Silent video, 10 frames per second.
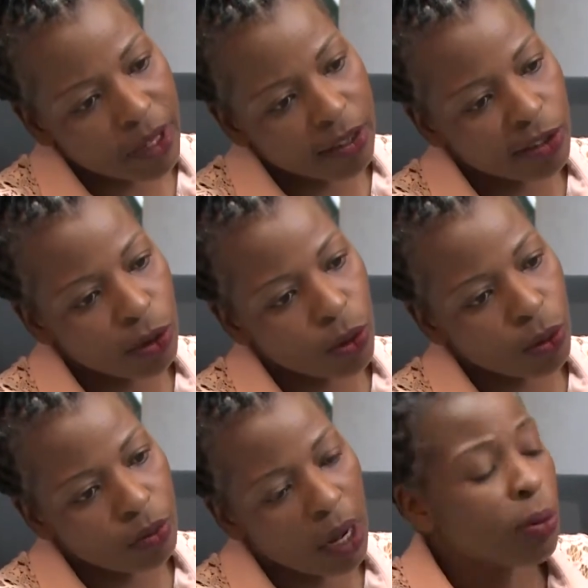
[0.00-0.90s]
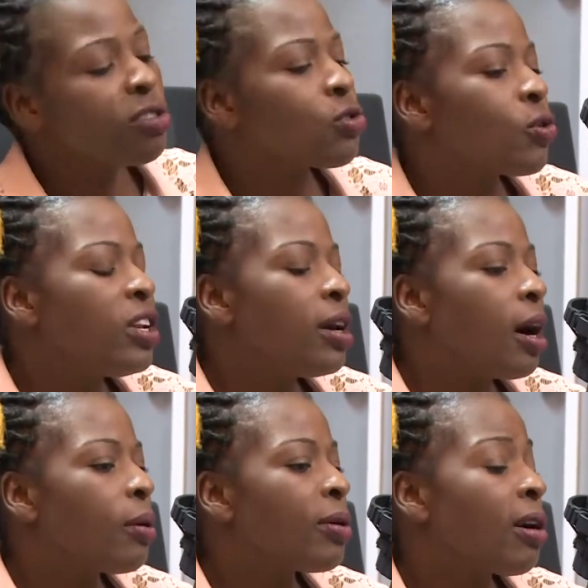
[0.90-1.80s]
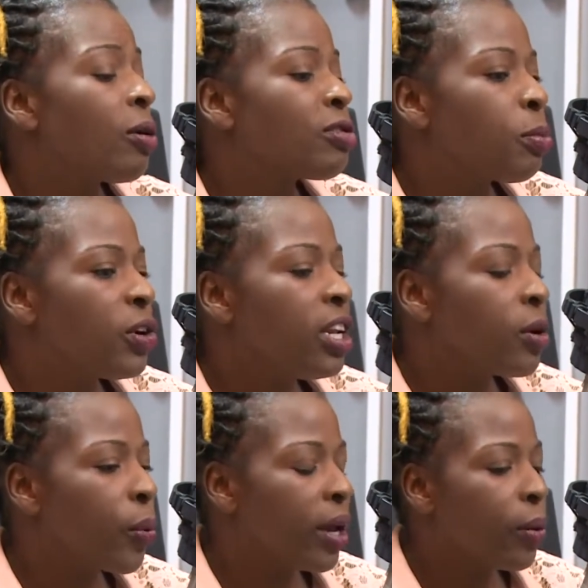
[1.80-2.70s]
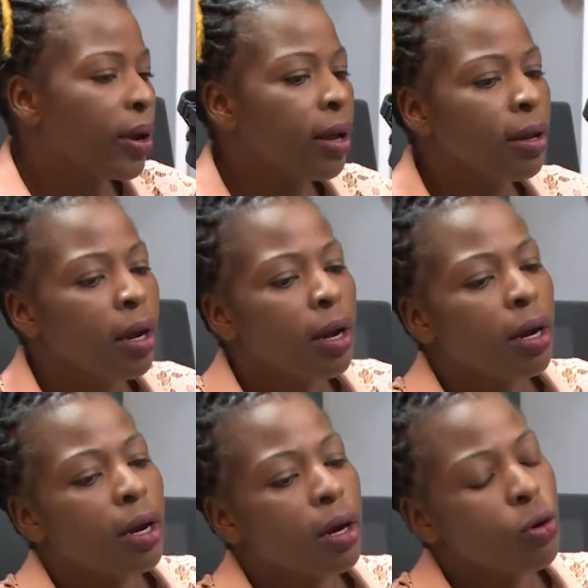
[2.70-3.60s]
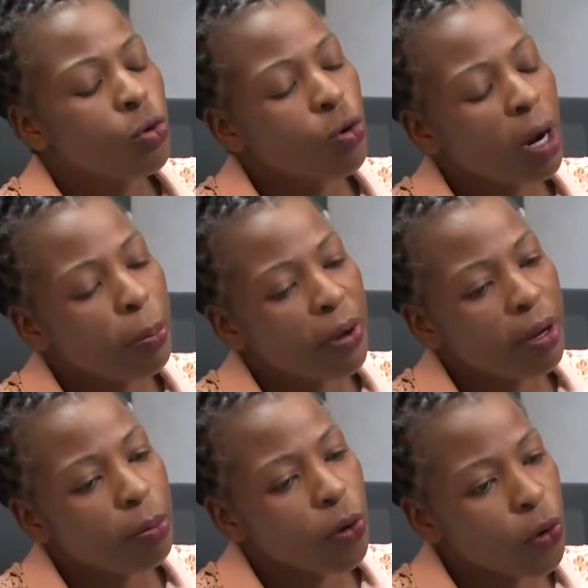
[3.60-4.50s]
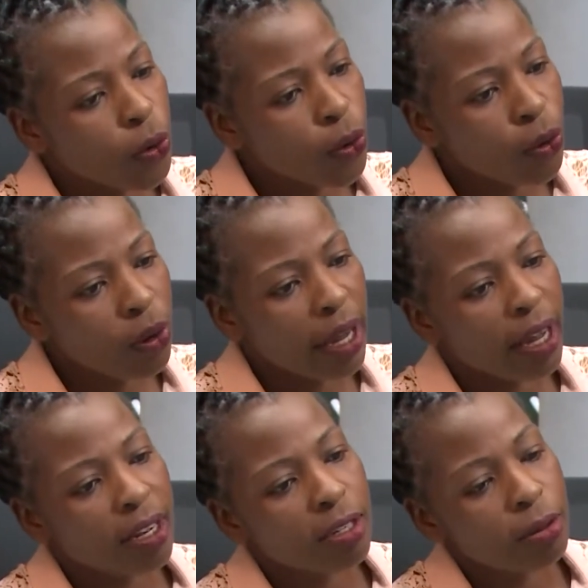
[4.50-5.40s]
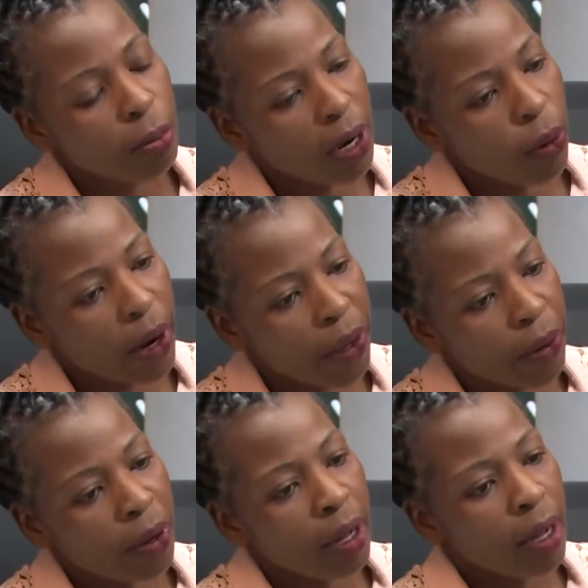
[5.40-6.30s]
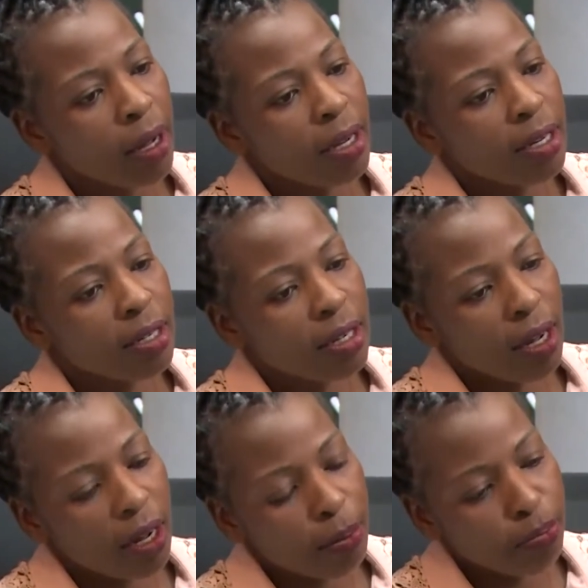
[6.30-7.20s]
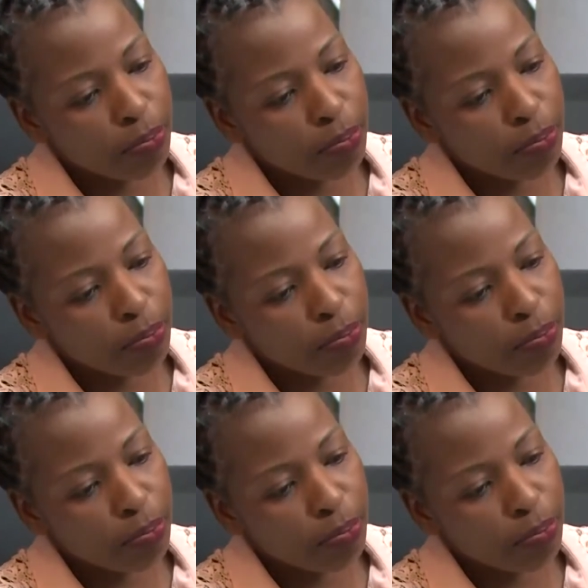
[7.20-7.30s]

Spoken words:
So I was born in Kwekwe, grew up in Mondoro and Bulawayo. And then